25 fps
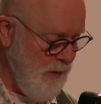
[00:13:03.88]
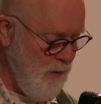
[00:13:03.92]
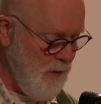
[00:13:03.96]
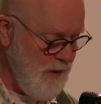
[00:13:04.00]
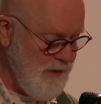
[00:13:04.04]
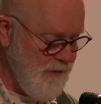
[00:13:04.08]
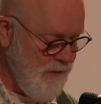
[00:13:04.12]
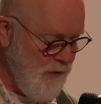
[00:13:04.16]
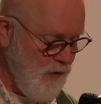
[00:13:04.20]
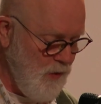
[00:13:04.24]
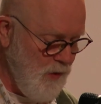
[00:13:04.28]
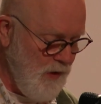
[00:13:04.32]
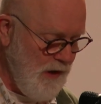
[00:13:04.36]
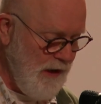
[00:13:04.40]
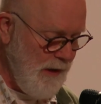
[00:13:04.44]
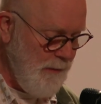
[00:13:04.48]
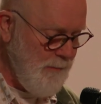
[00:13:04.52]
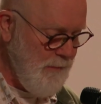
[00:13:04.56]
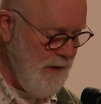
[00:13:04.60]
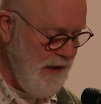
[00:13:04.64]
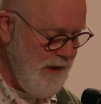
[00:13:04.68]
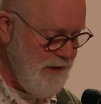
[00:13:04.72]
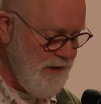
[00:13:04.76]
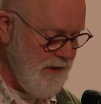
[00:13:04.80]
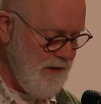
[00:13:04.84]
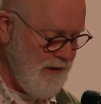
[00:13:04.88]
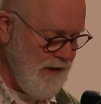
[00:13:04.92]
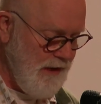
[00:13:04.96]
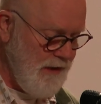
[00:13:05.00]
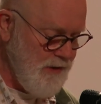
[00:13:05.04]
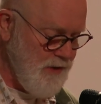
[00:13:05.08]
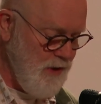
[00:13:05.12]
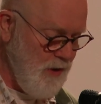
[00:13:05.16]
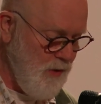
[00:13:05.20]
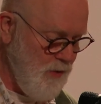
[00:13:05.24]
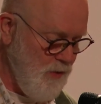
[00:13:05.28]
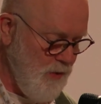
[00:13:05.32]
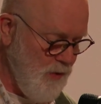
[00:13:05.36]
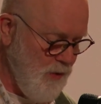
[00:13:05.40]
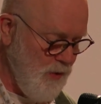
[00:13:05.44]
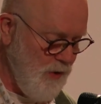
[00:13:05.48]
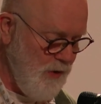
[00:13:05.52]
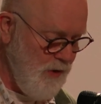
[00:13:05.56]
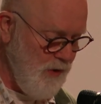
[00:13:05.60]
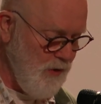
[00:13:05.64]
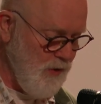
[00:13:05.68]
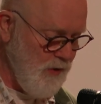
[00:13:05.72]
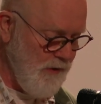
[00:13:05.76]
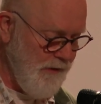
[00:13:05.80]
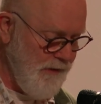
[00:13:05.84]
which Van Gogh had made his own
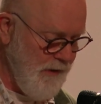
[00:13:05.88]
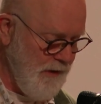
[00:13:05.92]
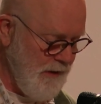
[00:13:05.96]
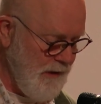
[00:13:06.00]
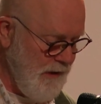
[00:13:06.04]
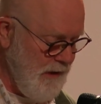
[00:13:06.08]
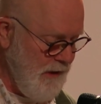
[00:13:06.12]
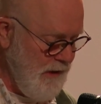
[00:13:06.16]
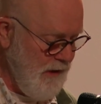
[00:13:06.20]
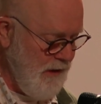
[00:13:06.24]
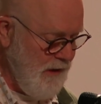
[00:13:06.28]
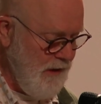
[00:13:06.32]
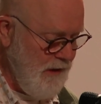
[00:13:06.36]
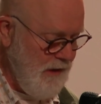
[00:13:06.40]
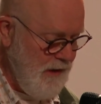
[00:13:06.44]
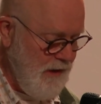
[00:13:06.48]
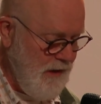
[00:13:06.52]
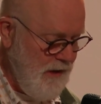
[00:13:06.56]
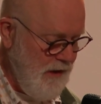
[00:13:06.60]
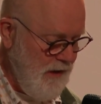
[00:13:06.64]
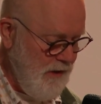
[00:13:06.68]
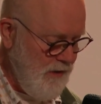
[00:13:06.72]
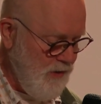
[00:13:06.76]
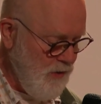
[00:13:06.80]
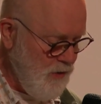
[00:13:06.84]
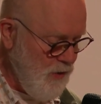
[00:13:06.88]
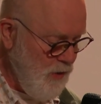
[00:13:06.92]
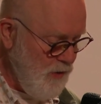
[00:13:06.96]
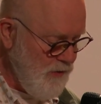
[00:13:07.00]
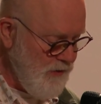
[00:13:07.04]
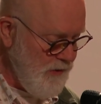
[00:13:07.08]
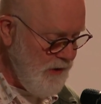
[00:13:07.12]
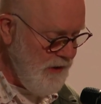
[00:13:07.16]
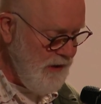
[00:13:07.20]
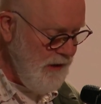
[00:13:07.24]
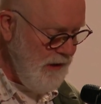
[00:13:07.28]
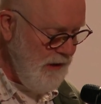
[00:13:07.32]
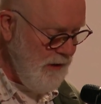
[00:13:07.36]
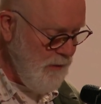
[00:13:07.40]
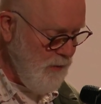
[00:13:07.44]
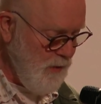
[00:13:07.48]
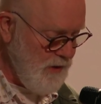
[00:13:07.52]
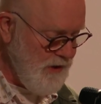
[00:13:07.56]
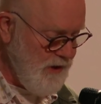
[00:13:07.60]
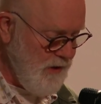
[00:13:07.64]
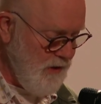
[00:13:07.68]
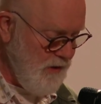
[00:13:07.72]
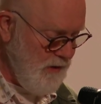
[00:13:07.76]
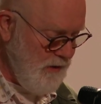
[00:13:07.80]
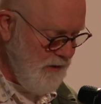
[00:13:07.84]
early on, the country
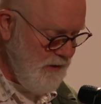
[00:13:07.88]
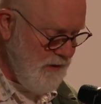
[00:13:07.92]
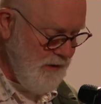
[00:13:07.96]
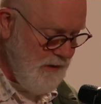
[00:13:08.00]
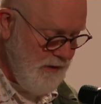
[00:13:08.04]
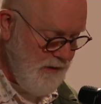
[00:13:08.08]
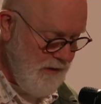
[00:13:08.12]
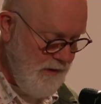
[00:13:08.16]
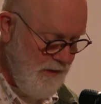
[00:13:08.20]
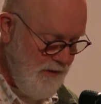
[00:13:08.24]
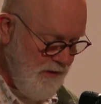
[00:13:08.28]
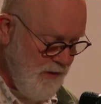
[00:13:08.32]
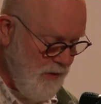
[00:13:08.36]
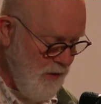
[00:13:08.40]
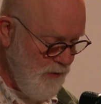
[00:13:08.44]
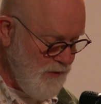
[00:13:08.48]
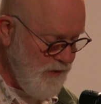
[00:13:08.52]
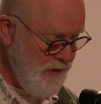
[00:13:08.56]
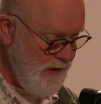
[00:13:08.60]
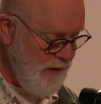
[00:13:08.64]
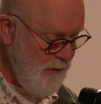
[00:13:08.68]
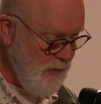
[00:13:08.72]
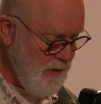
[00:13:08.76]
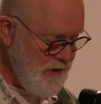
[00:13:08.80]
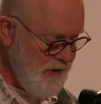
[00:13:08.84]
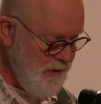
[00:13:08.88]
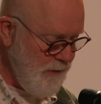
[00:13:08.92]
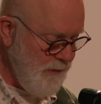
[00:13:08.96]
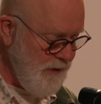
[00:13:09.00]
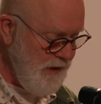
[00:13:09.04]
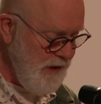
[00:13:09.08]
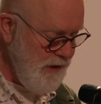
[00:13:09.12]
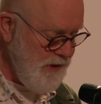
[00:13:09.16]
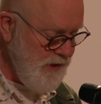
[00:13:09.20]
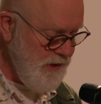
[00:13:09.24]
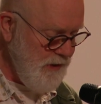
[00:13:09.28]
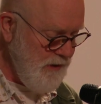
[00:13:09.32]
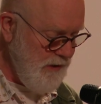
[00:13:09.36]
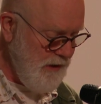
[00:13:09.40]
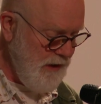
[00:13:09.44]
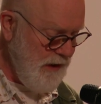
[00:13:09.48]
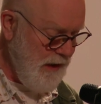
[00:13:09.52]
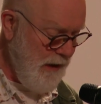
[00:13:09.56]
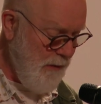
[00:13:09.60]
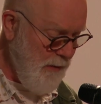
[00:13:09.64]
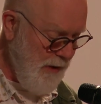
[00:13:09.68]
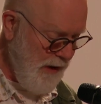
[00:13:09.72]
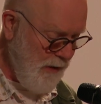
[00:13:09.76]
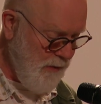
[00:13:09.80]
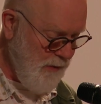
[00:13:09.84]
was the region, and
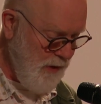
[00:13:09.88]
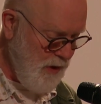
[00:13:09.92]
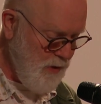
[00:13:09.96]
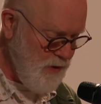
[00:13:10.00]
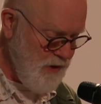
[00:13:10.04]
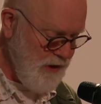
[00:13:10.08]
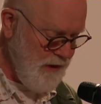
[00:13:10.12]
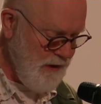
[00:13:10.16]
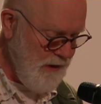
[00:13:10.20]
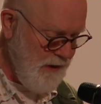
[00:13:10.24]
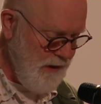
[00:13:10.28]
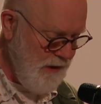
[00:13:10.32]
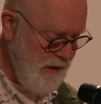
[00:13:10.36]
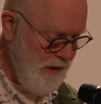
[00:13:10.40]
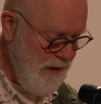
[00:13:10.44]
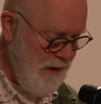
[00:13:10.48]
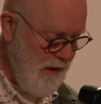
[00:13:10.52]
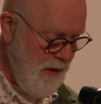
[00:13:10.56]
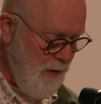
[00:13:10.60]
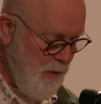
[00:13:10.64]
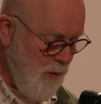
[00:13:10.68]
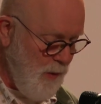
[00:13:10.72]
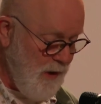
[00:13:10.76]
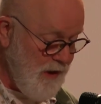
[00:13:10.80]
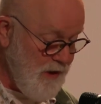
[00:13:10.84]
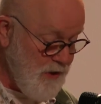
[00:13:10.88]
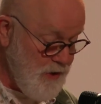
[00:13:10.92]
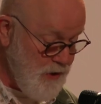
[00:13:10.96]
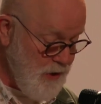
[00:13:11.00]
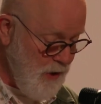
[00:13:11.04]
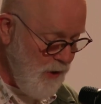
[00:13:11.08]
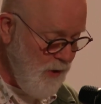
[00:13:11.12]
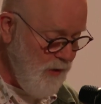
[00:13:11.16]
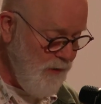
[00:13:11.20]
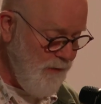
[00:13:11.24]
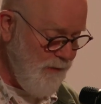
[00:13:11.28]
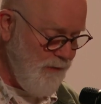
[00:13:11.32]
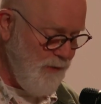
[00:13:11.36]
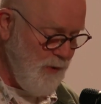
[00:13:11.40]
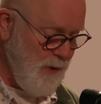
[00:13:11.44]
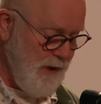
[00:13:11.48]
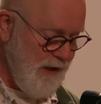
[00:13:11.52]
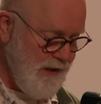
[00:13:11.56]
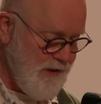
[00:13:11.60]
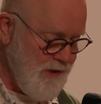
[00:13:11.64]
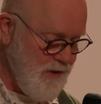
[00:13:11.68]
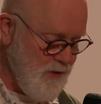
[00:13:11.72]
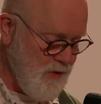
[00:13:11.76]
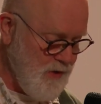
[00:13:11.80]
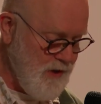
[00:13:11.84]
now I quote, where the soul
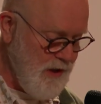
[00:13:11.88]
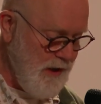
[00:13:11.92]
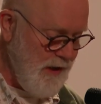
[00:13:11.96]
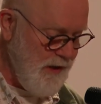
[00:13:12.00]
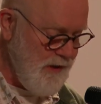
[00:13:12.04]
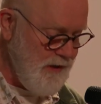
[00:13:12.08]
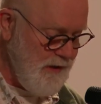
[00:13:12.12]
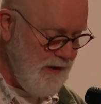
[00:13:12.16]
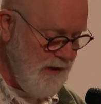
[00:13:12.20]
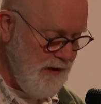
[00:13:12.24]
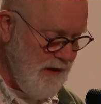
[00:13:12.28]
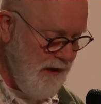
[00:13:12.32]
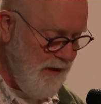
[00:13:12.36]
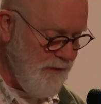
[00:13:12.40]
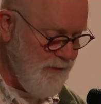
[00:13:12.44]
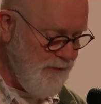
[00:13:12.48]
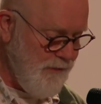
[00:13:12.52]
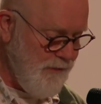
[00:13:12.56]
forgets society and